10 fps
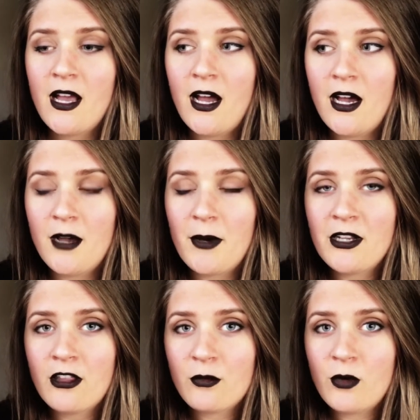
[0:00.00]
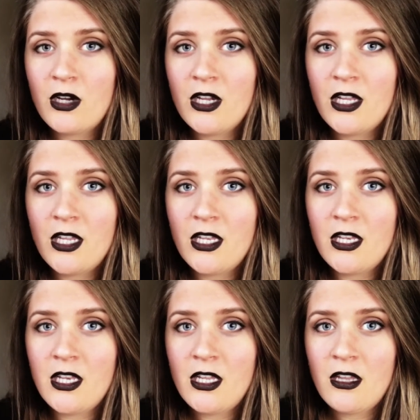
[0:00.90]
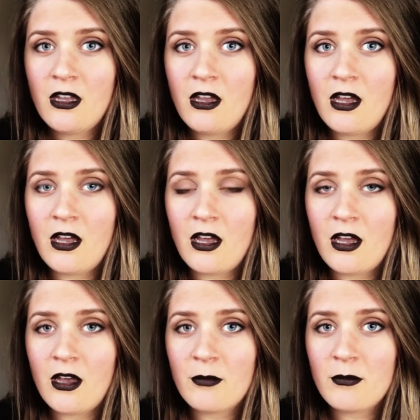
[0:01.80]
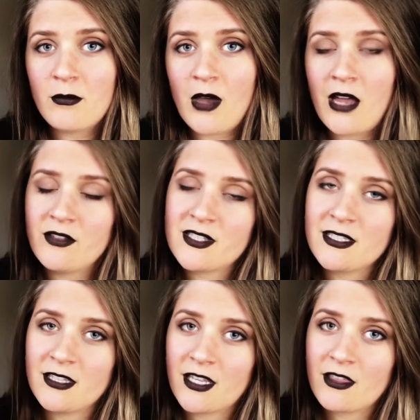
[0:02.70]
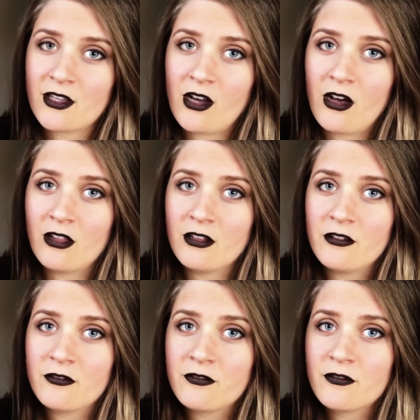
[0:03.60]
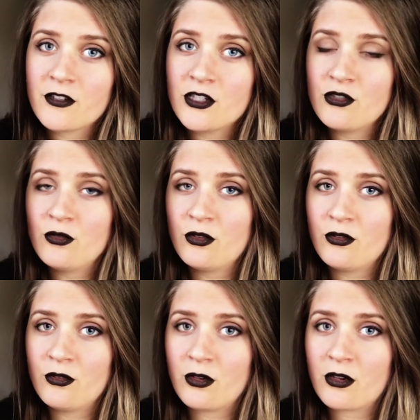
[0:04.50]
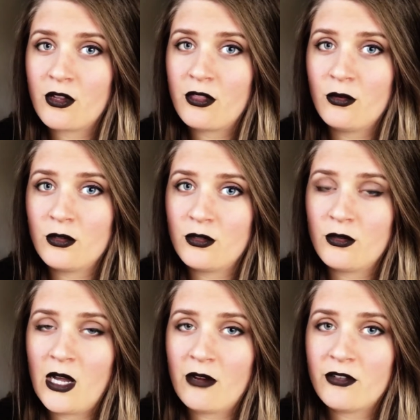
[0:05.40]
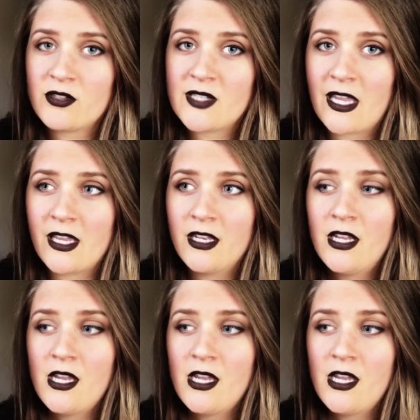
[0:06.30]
Another one, obviously like The Call of Cthulhu or Cthulhu, however you say it.